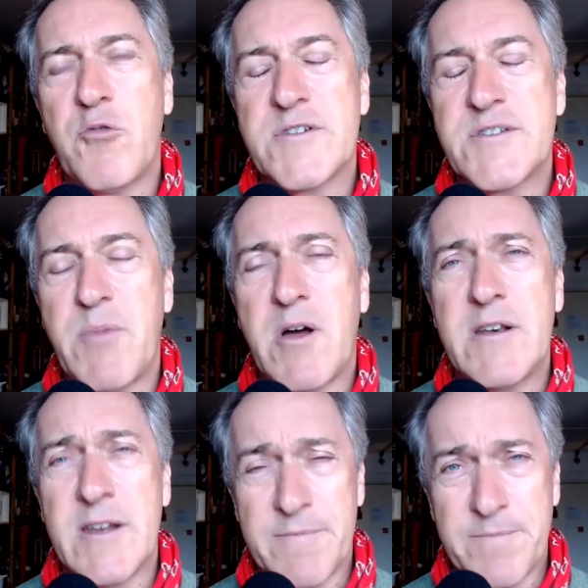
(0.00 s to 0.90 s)

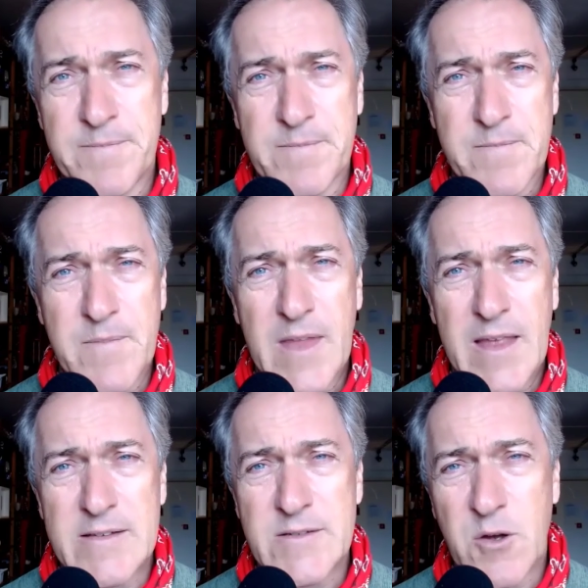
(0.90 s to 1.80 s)
responding.
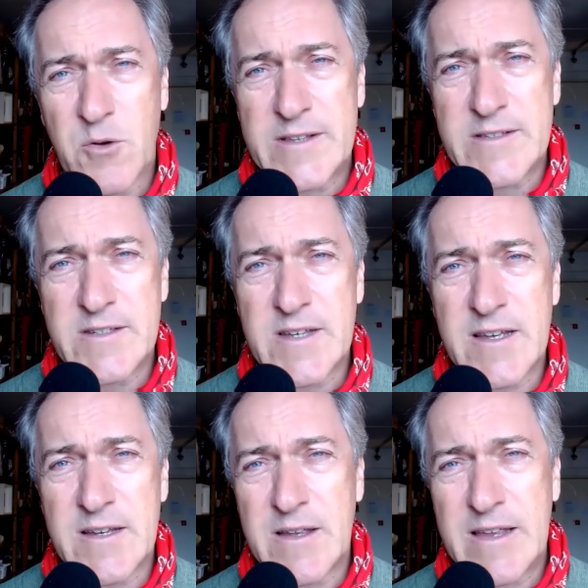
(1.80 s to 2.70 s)
So it's
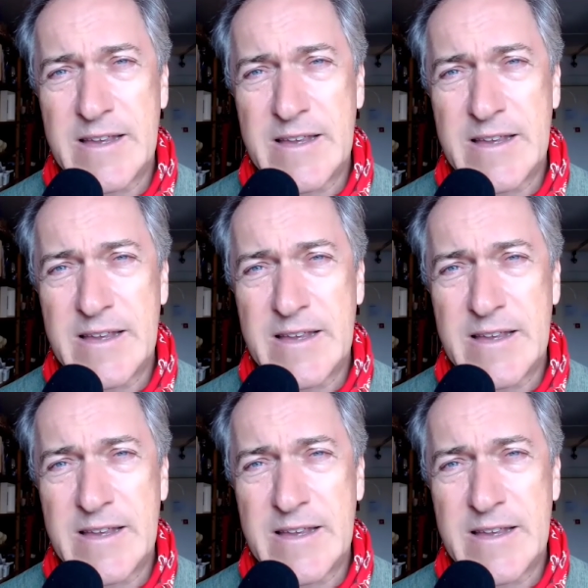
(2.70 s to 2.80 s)
uh,